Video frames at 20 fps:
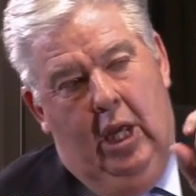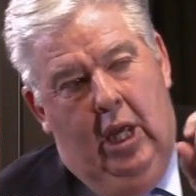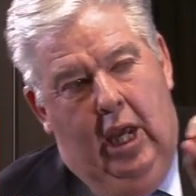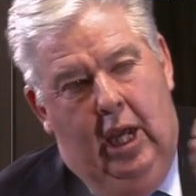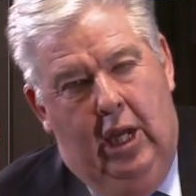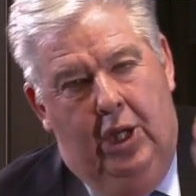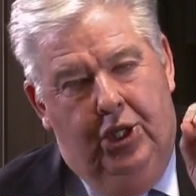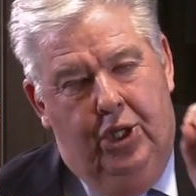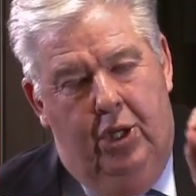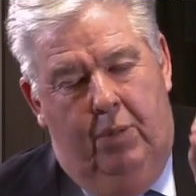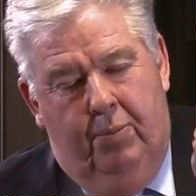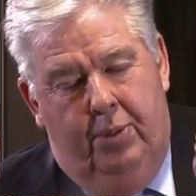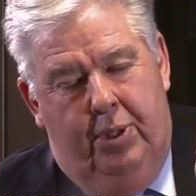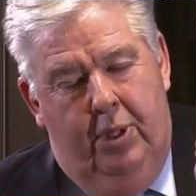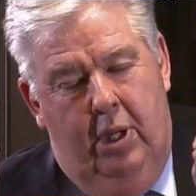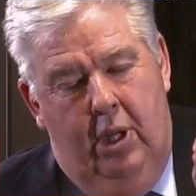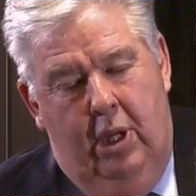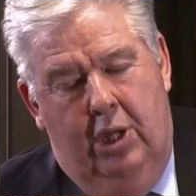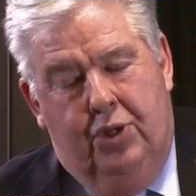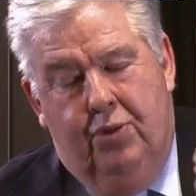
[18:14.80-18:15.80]
Egypt,
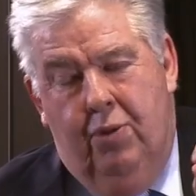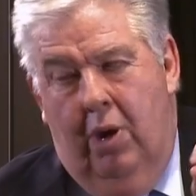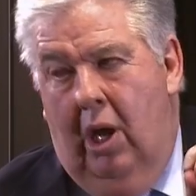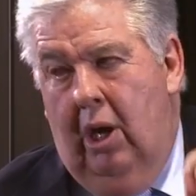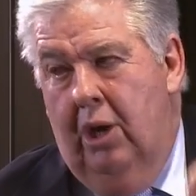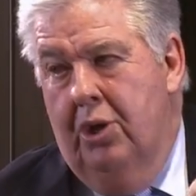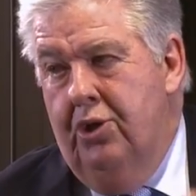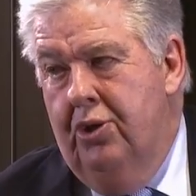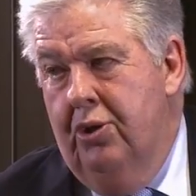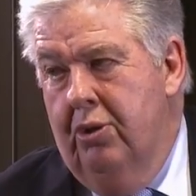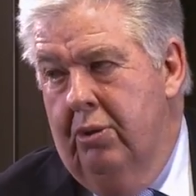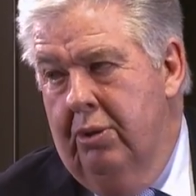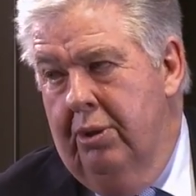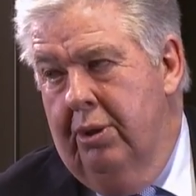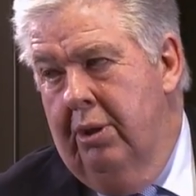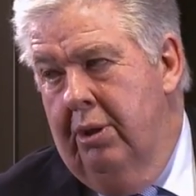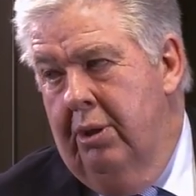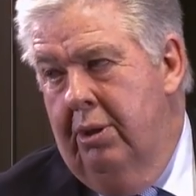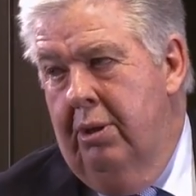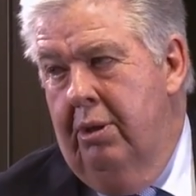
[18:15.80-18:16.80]
Israel and
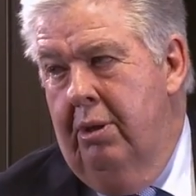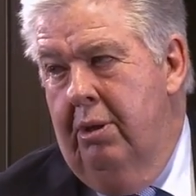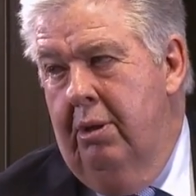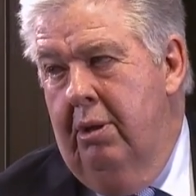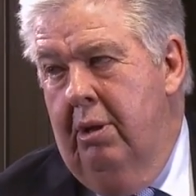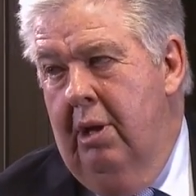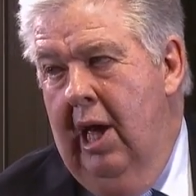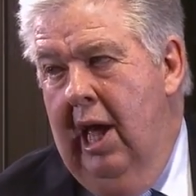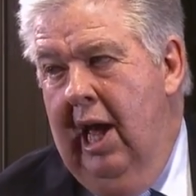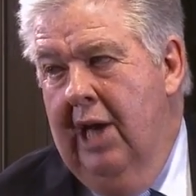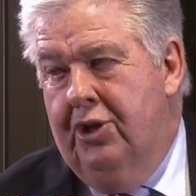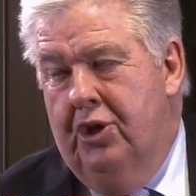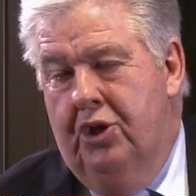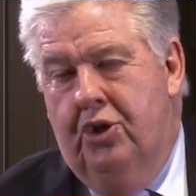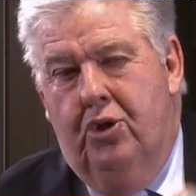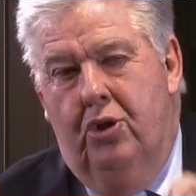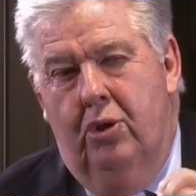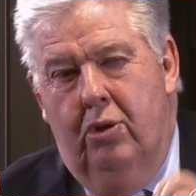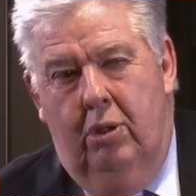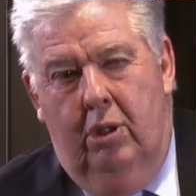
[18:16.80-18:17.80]
Jordan as a
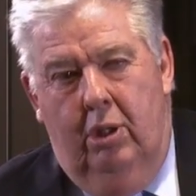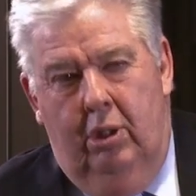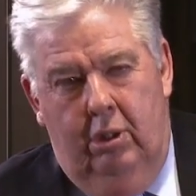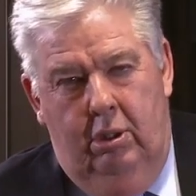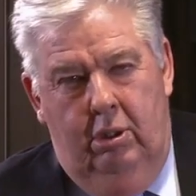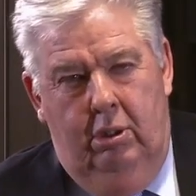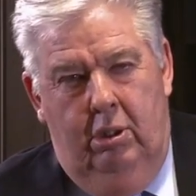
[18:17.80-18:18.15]
tour.